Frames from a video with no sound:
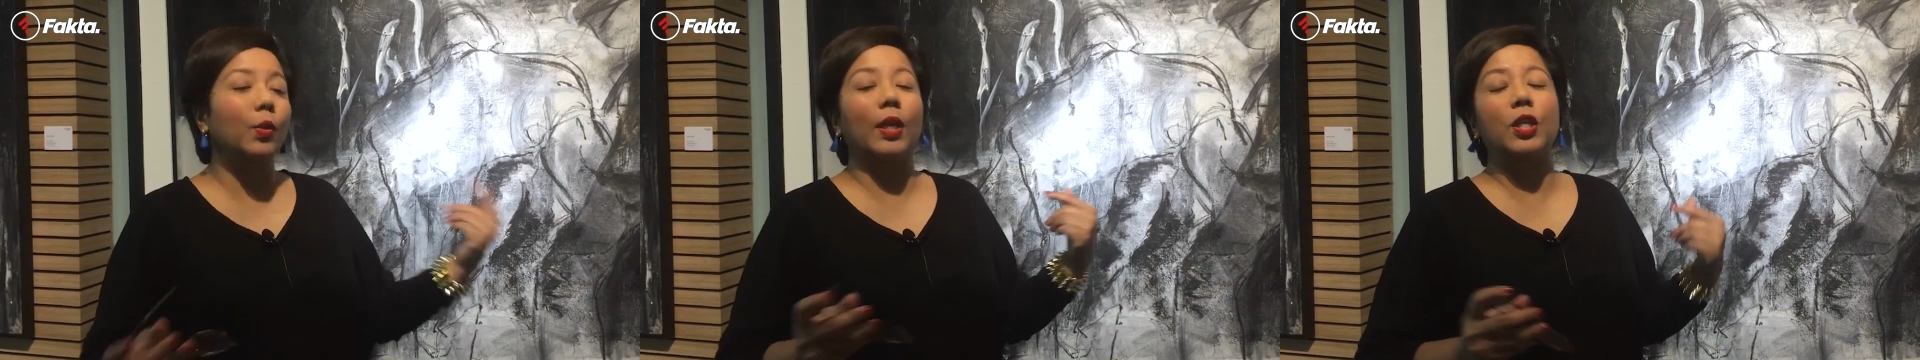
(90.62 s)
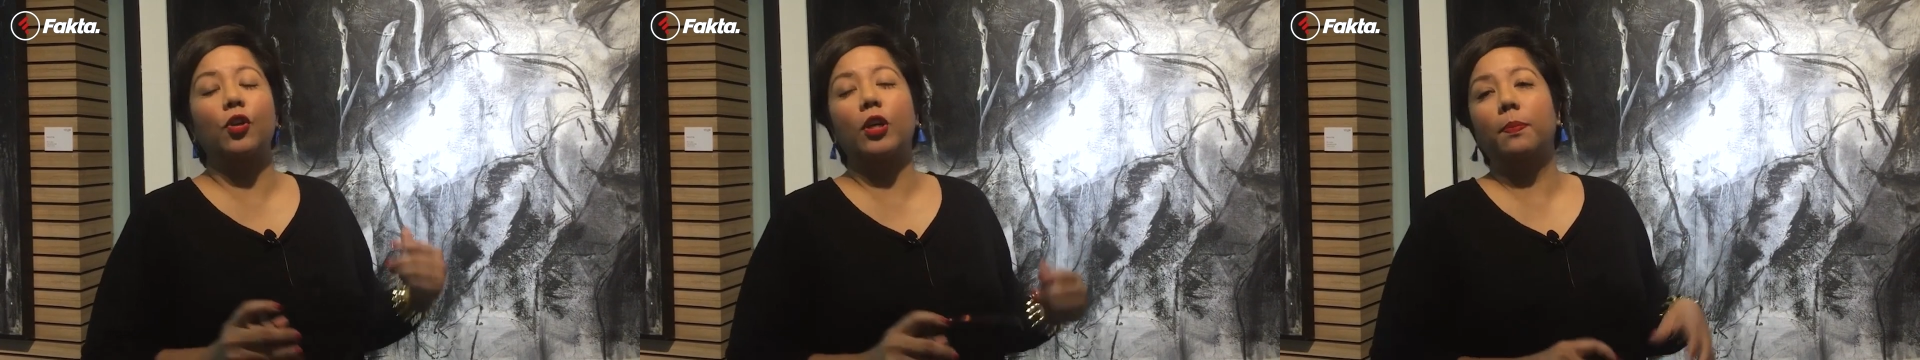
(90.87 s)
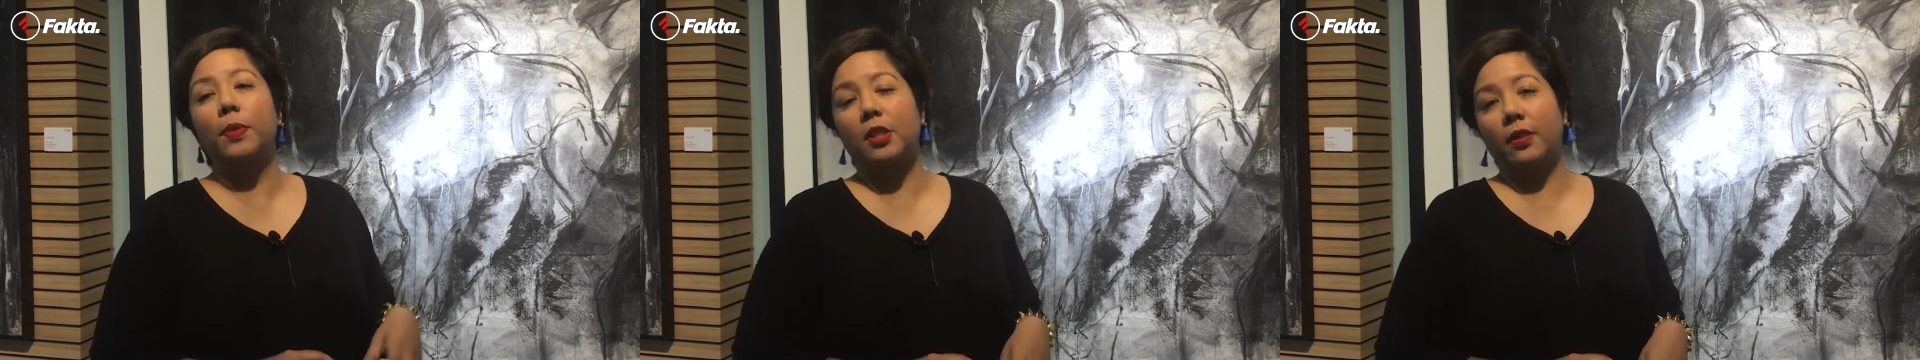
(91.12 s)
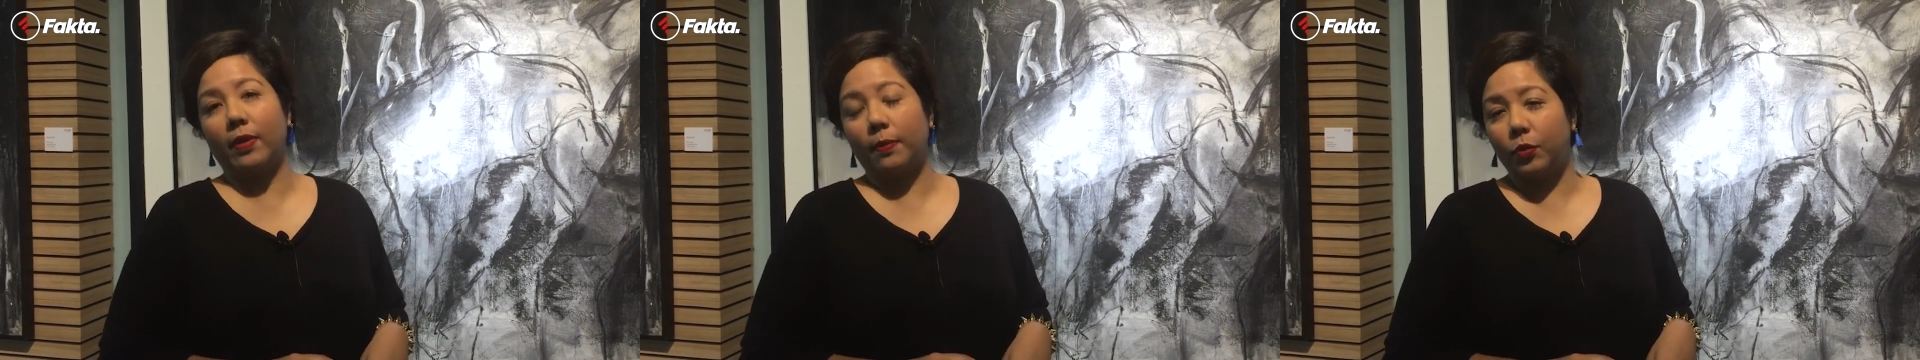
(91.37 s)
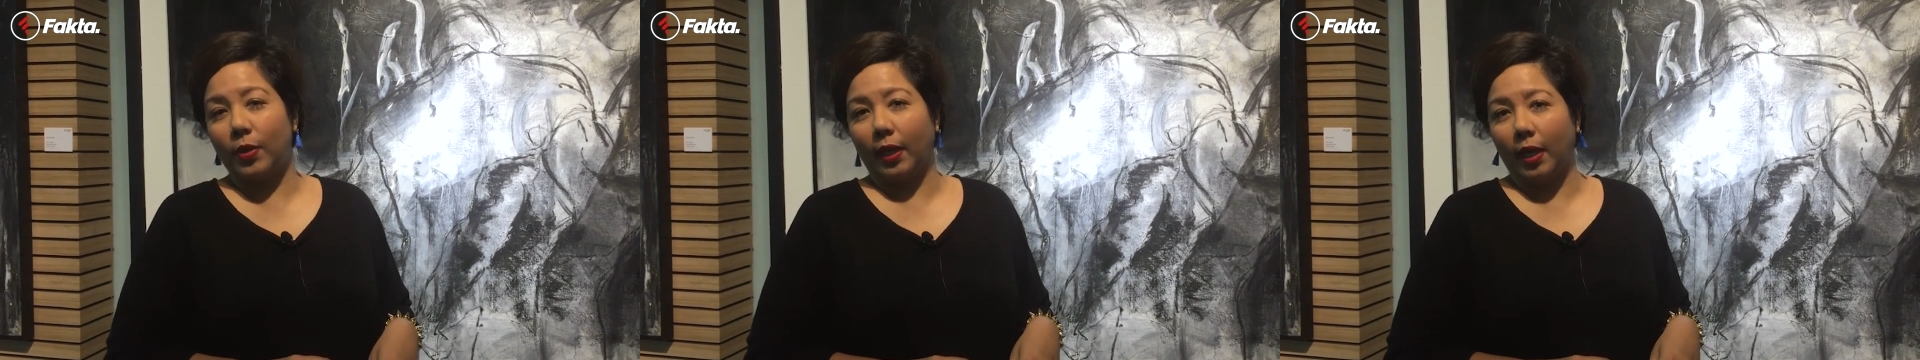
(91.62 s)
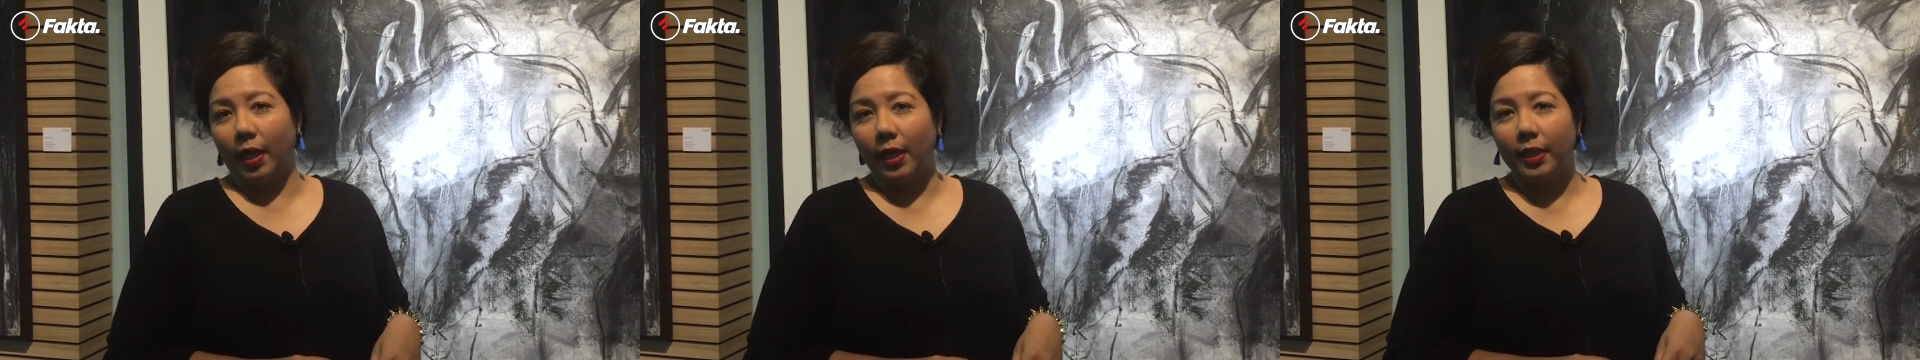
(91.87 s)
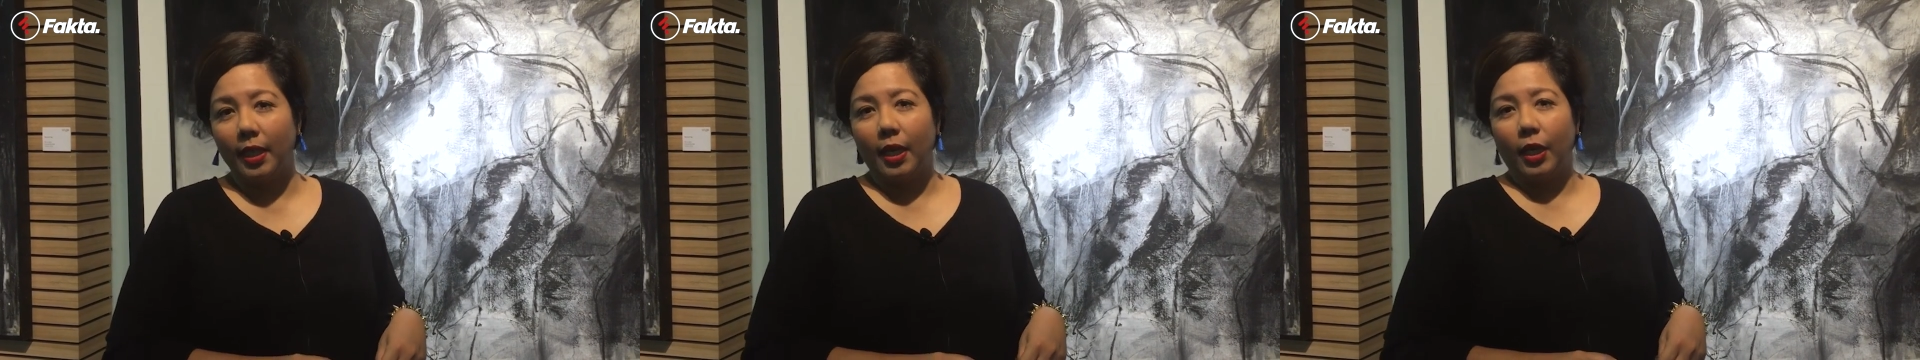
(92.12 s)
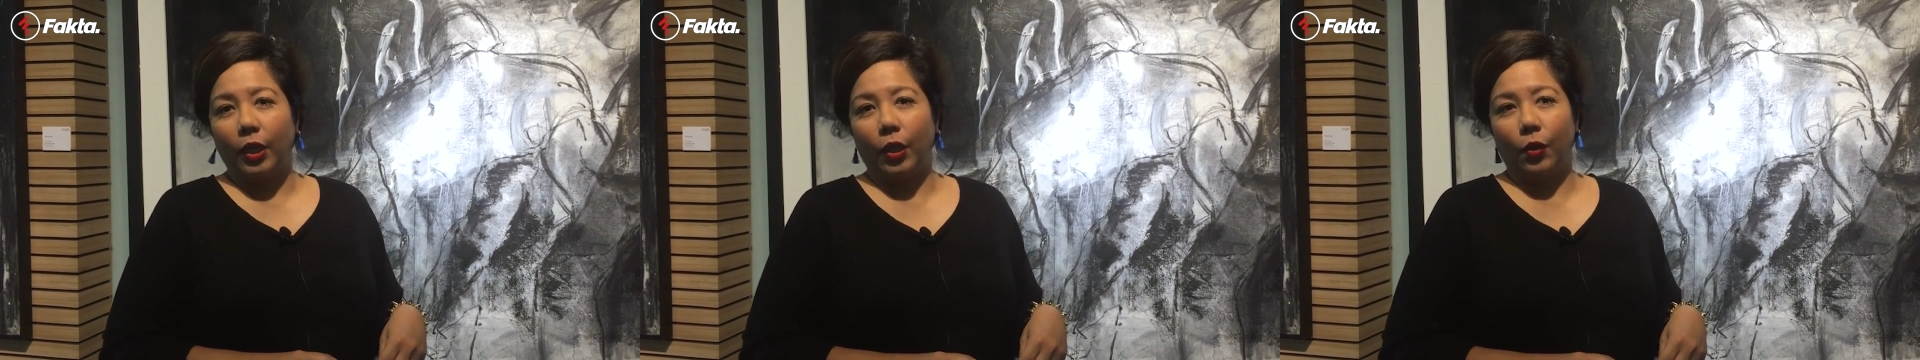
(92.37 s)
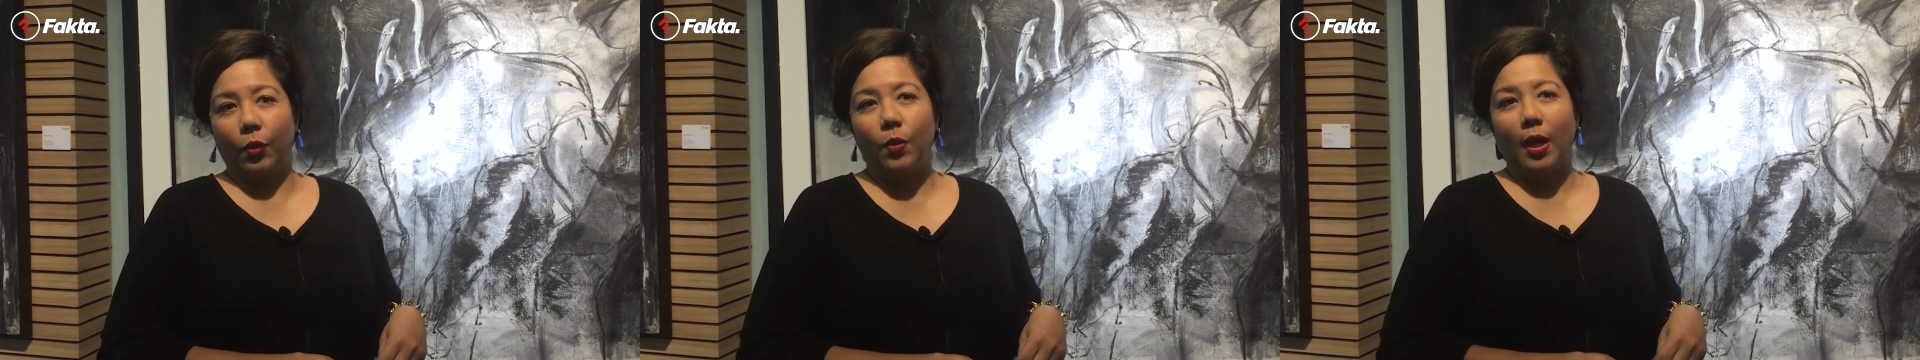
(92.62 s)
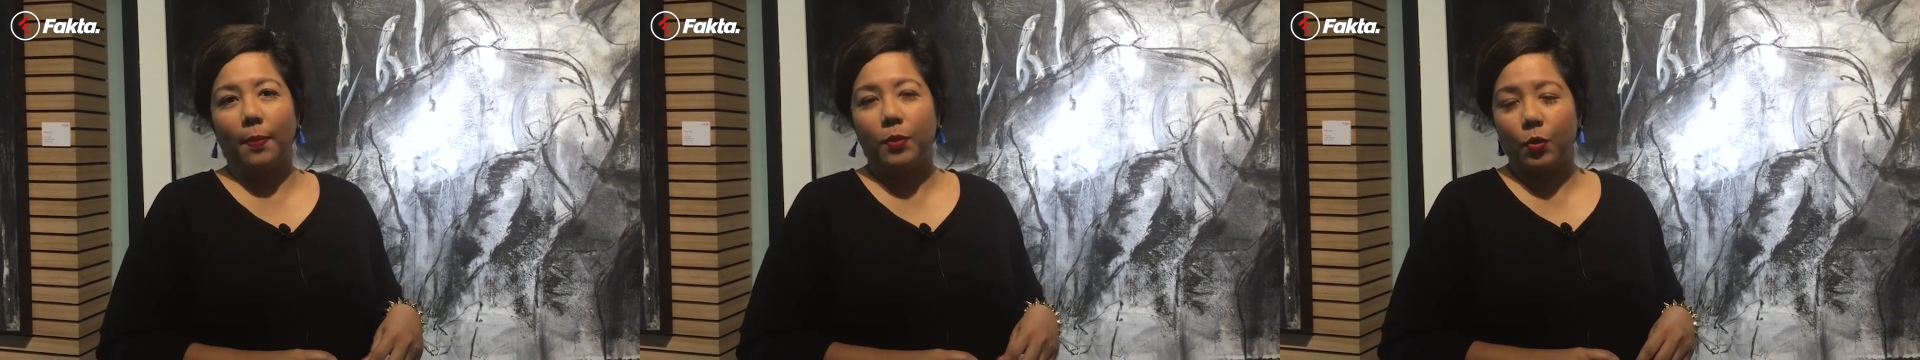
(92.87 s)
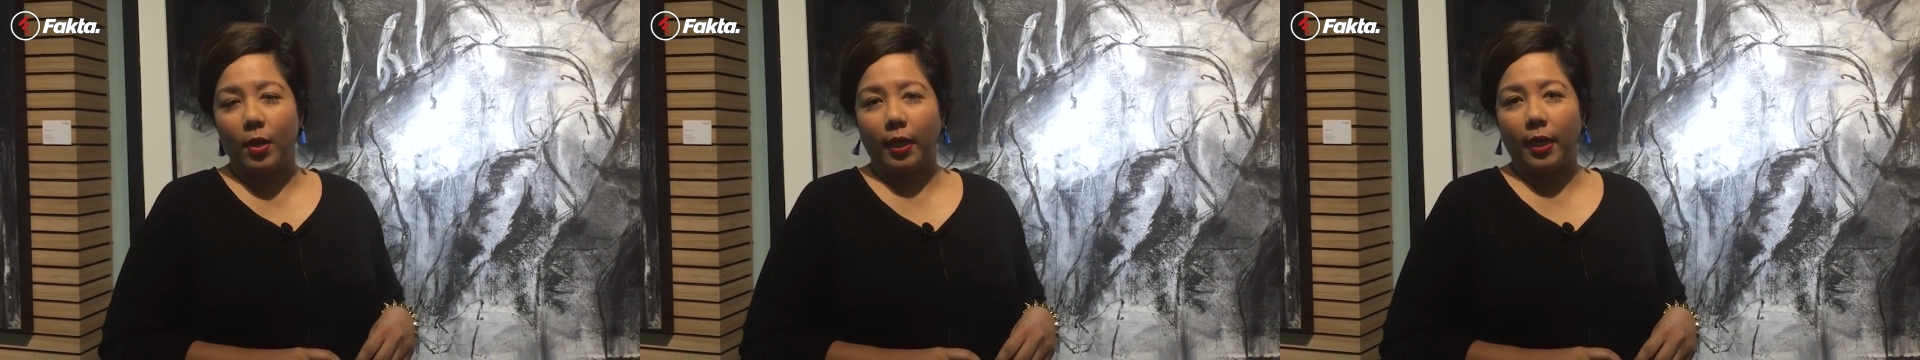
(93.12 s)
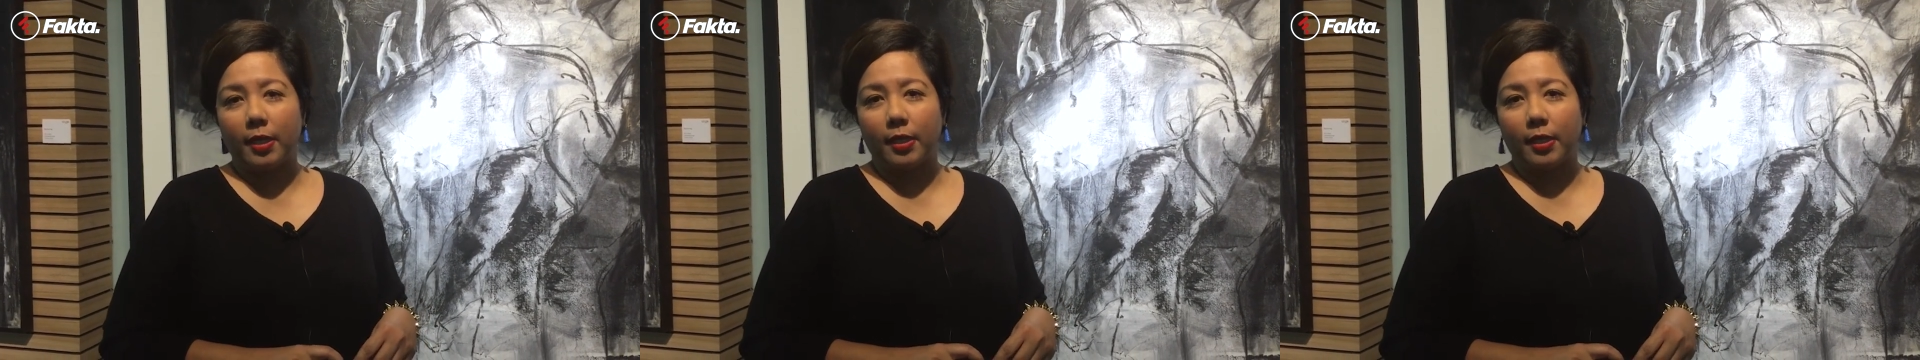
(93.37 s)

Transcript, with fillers: enjoy a piece of abstract art. You know, abstract is